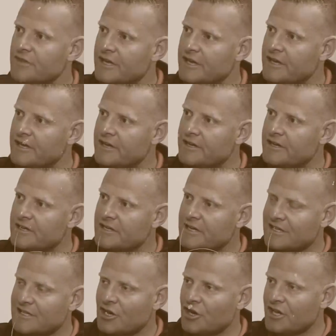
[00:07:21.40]
the
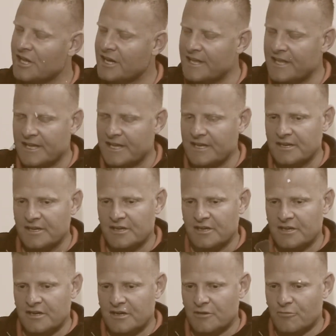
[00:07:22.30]
Catalonia League,
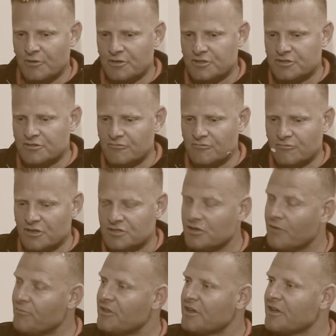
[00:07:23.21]
which was
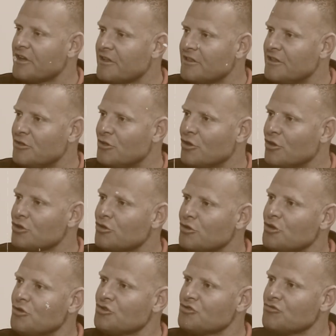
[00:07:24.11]
something not
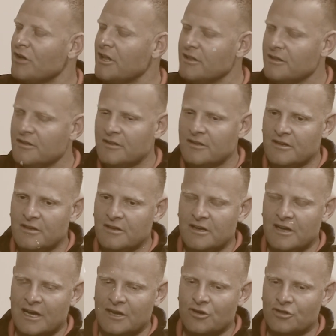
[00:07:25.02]
usual.
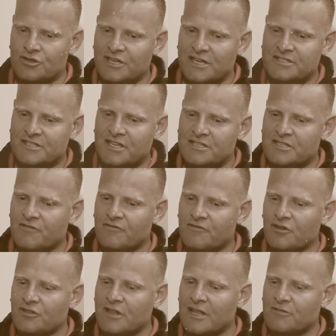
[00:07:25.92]
And not just this,
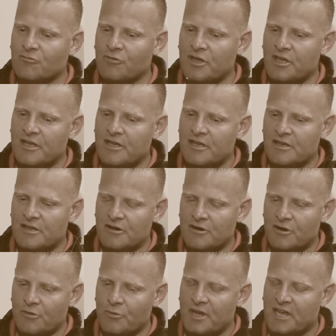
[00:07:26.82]
if not that we,
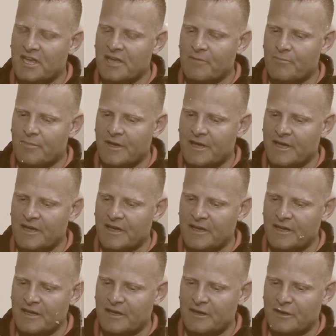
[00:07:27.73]
we keep,
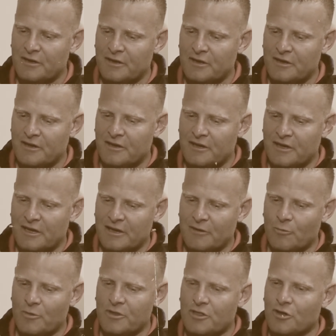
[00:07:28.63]
uh,
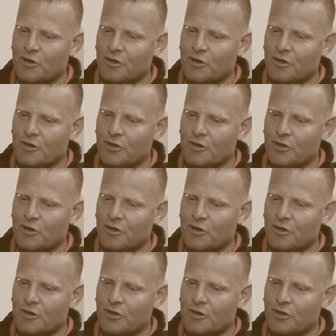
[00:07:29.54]
we